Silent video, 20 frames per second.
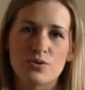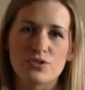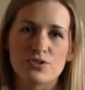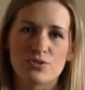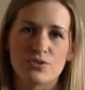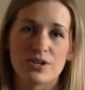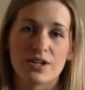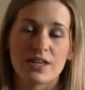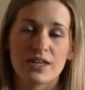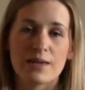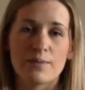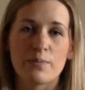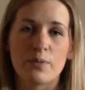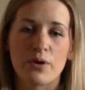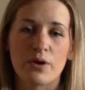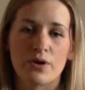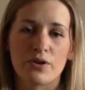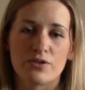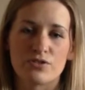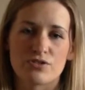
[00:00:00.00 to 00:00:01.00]
so you keep
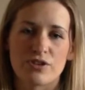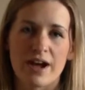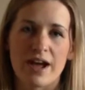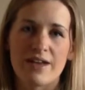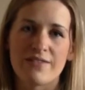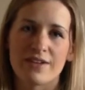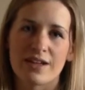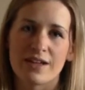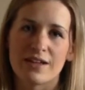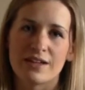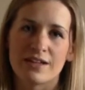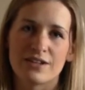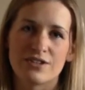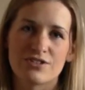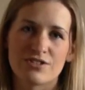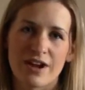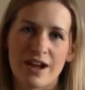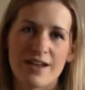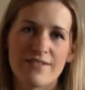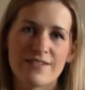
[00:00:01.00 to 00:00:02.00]
on driving and
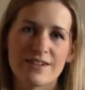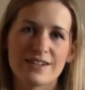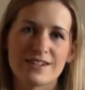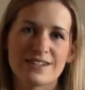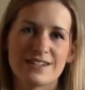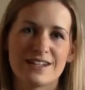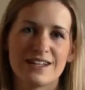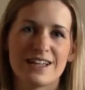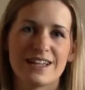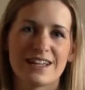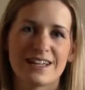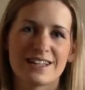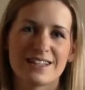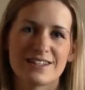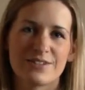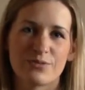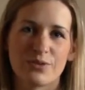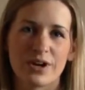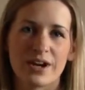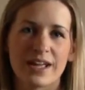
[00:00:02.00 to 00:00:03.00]
driving till you
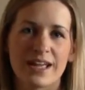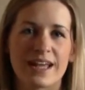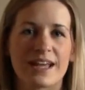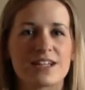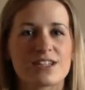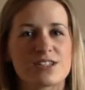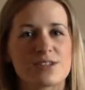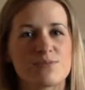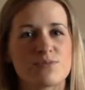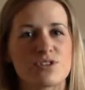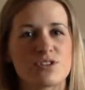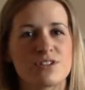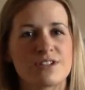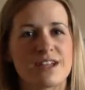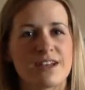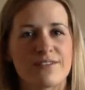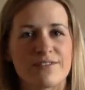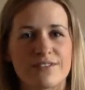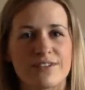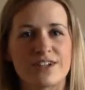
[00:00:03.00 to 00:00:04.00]
want to get some sort of
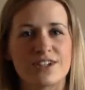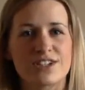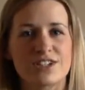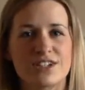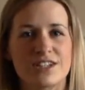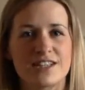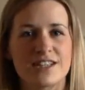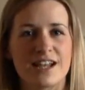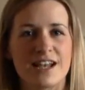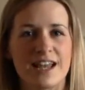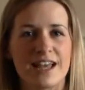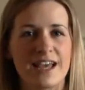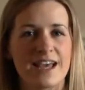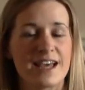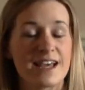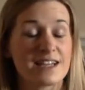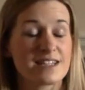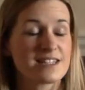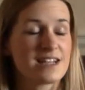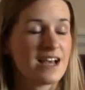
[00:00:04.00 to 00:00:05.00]
definition in the
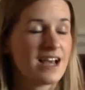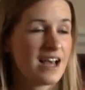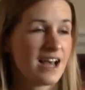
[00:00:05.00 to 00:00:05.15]
legs,